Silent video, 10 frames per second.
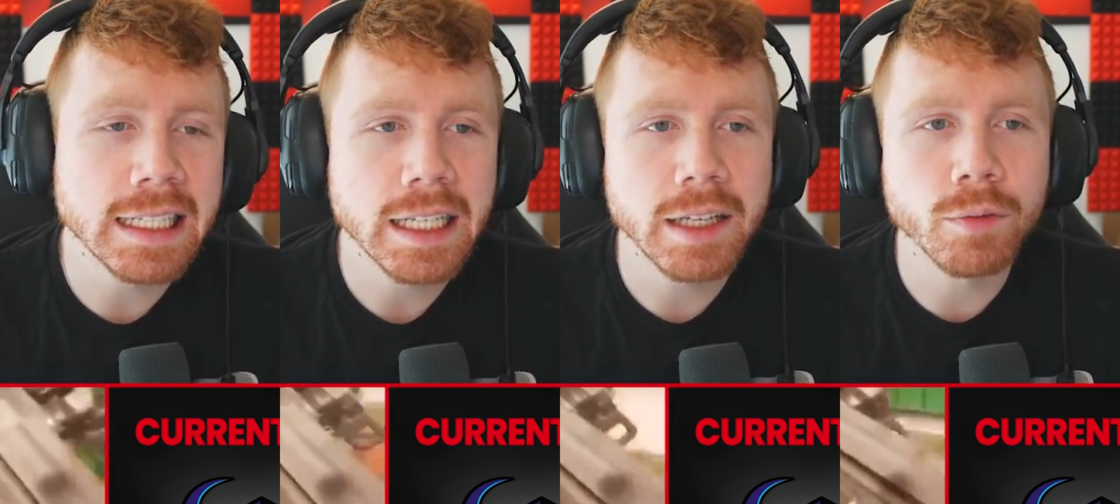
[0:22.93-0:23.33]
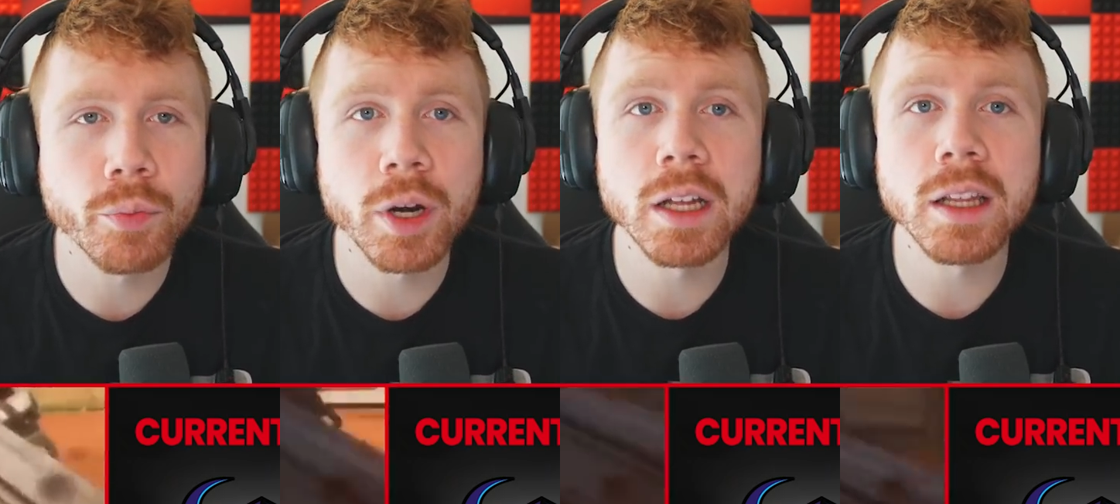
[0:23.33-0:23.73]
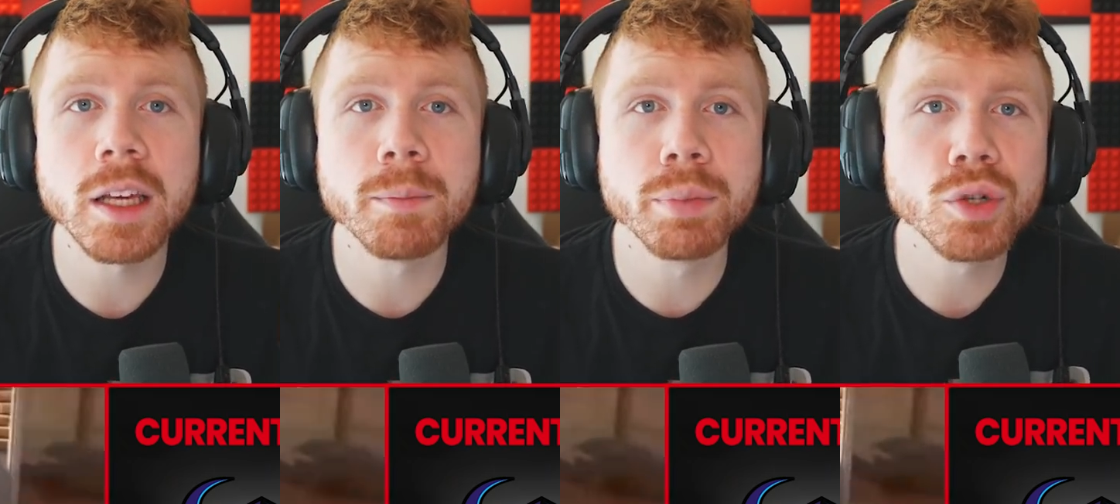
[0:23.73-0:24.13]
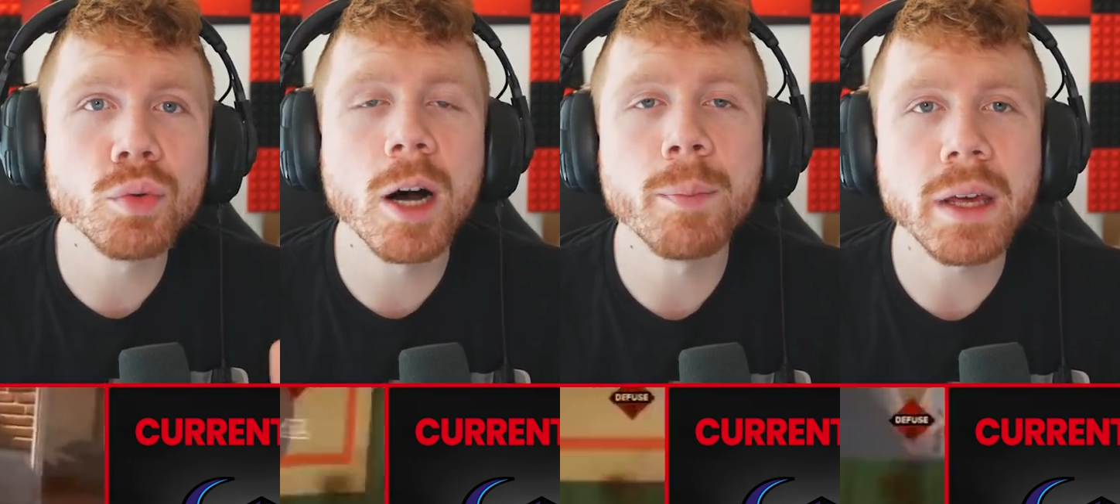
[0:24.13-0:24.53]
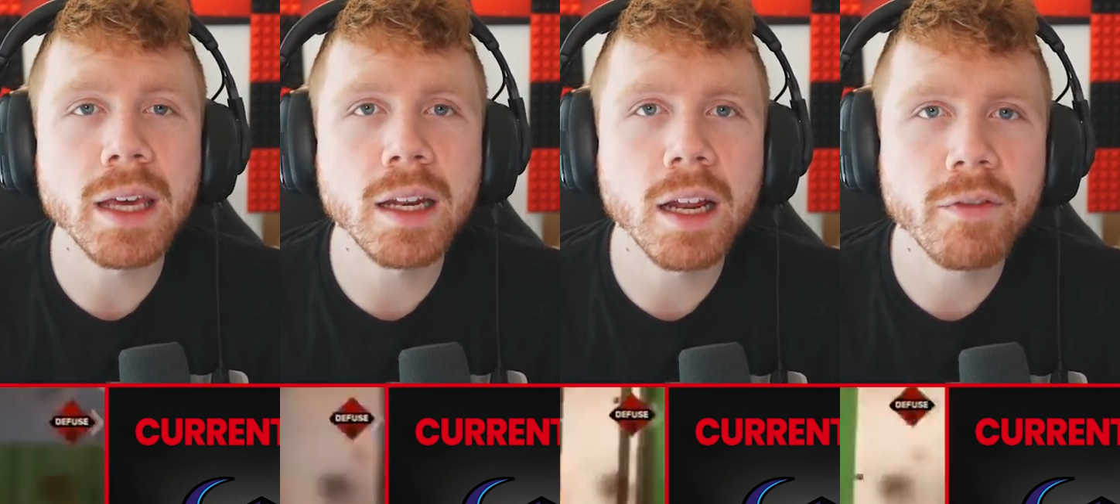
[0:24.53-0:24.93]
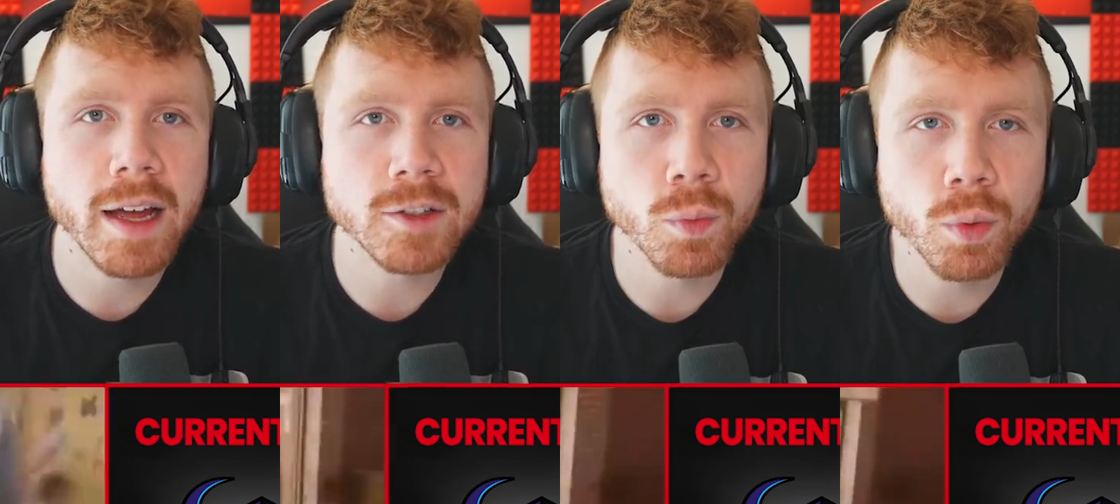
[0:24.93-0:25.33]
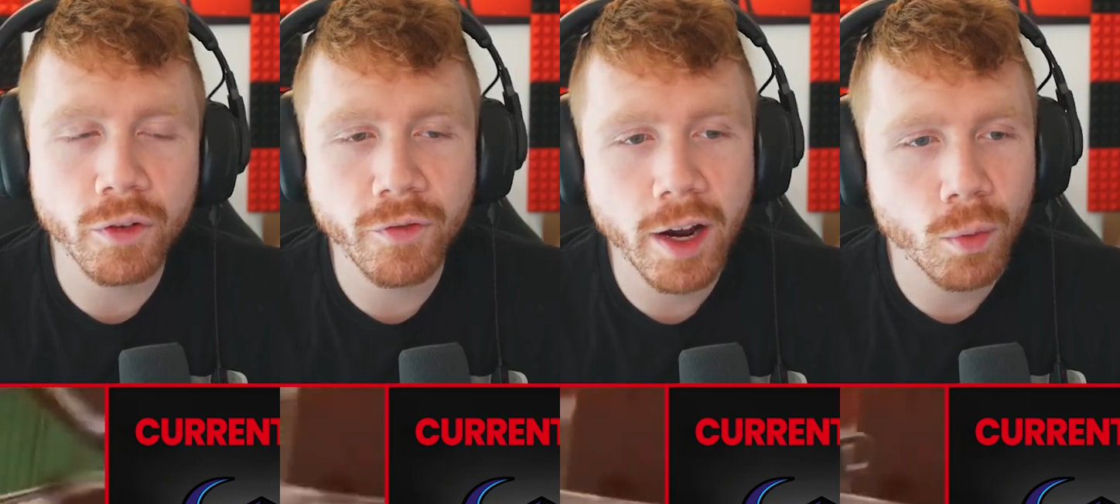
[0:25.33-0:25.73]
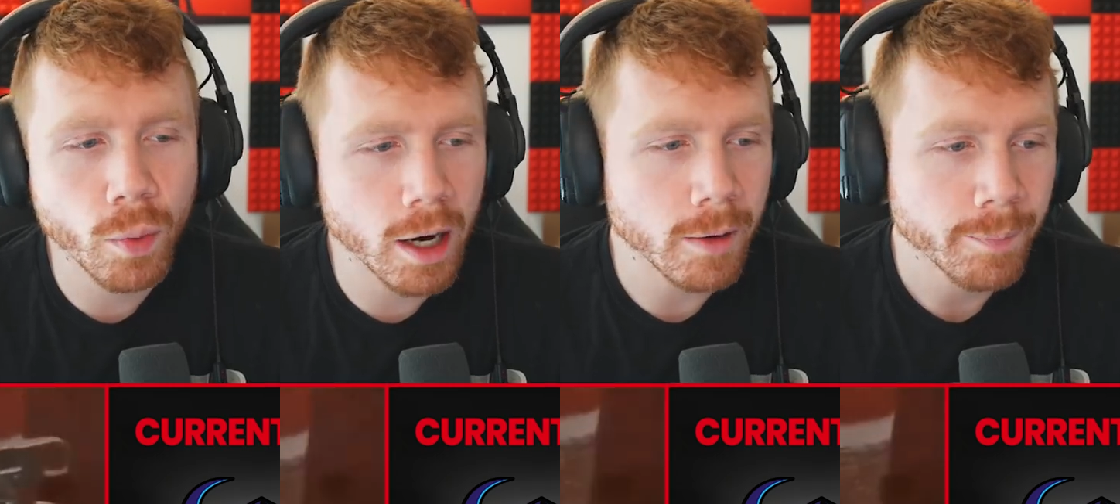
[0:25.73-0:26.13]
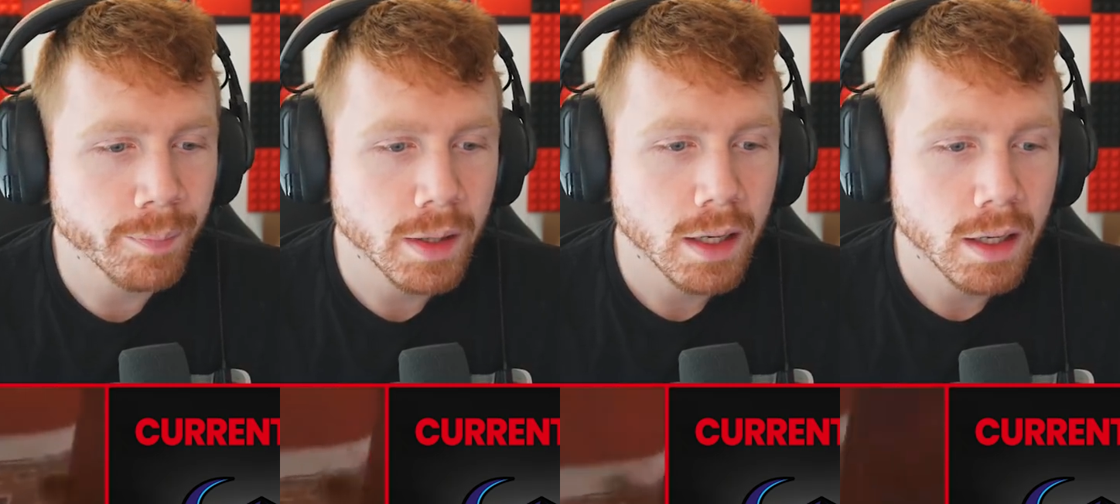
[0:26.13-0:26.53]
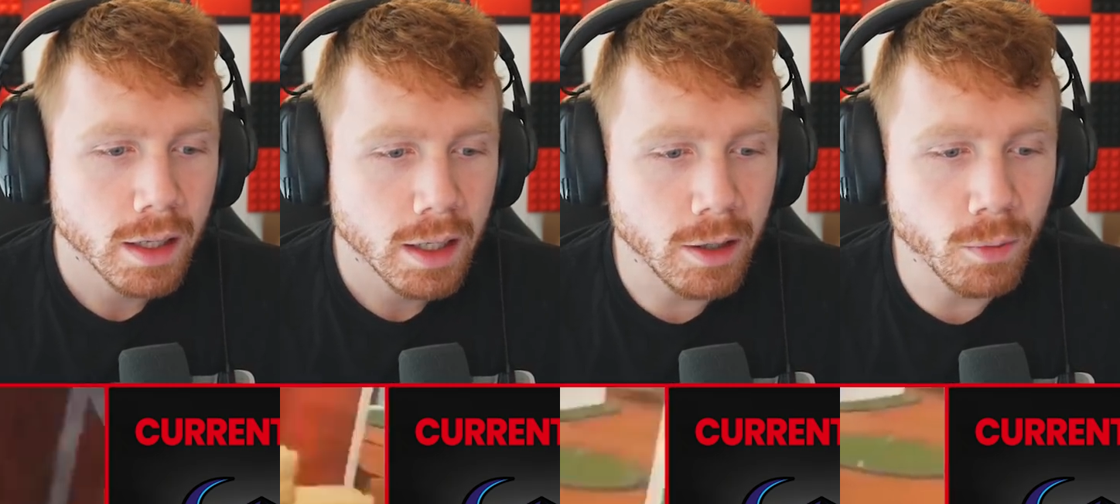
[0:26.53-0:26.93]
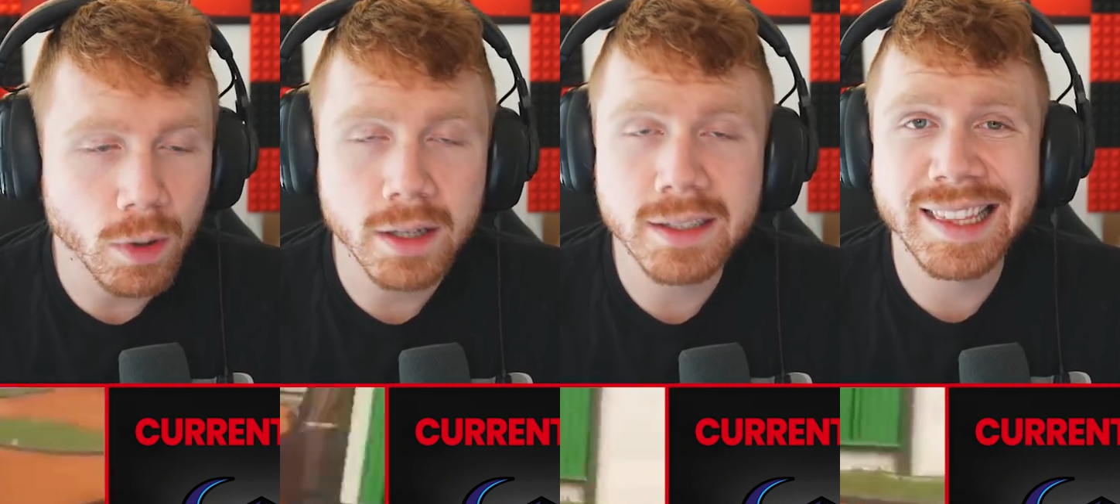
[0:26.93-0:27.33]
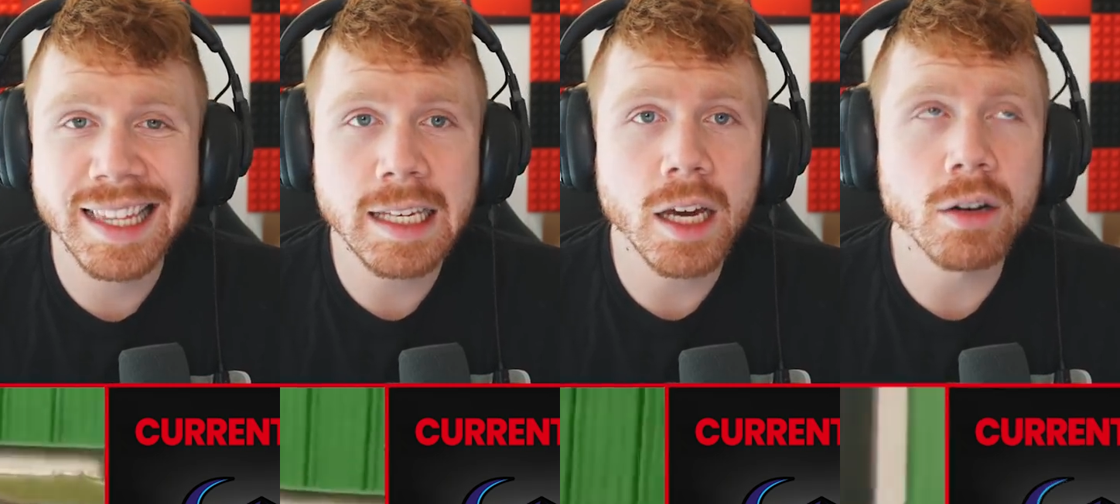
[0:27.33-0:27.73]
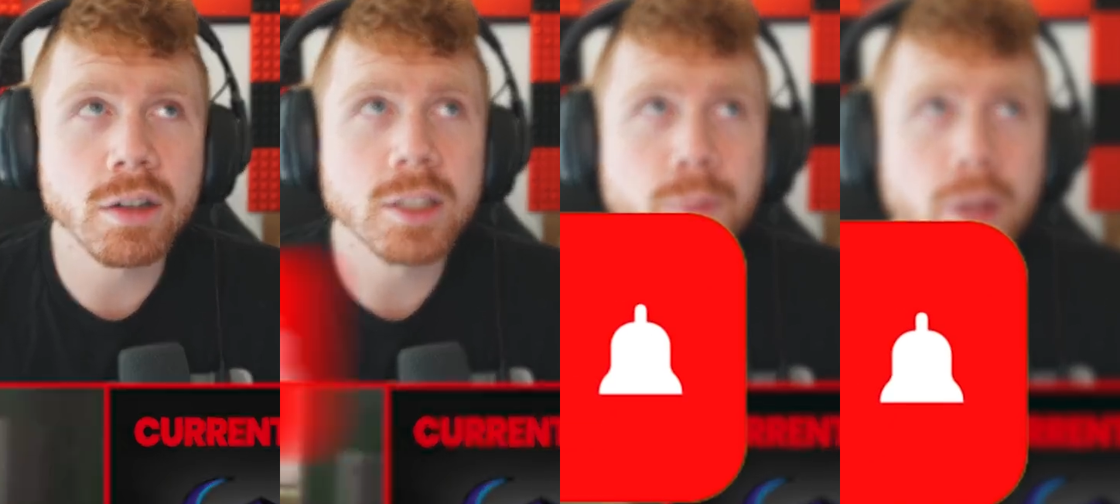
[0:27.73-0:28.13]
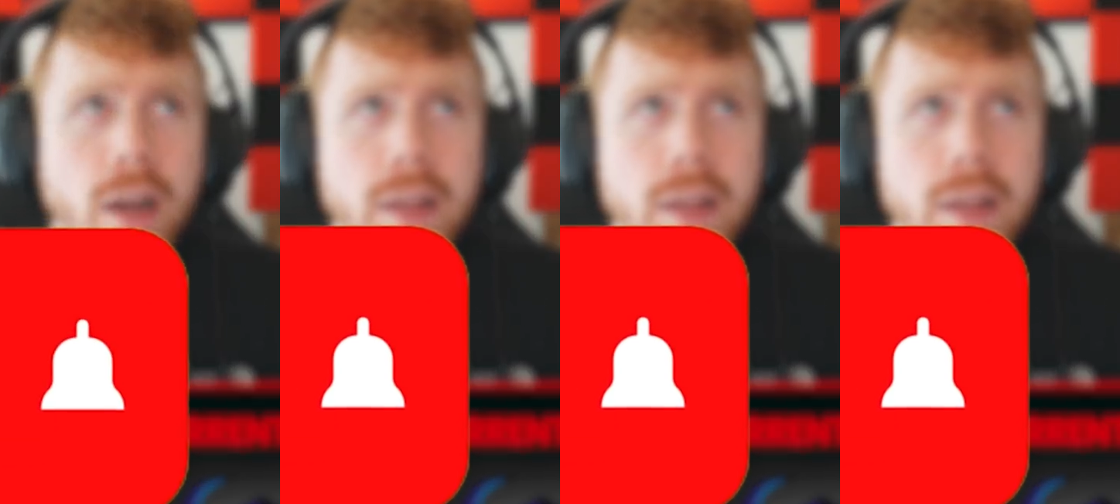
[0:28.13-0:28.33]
He really blew up in Advanced Warfare, where he was the youngest player.